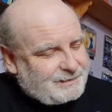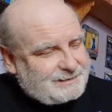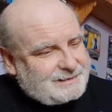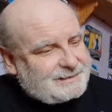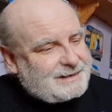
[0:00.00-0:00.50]

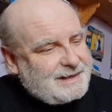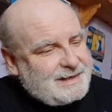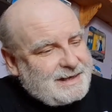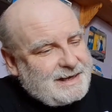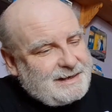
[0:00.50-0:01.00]
This is
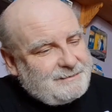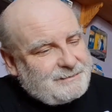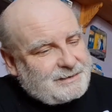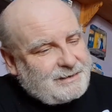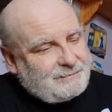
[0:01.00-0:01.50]

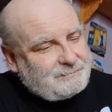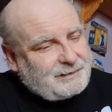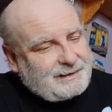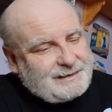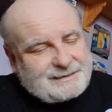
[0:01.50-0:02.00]
the
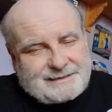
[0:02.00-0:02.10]
complete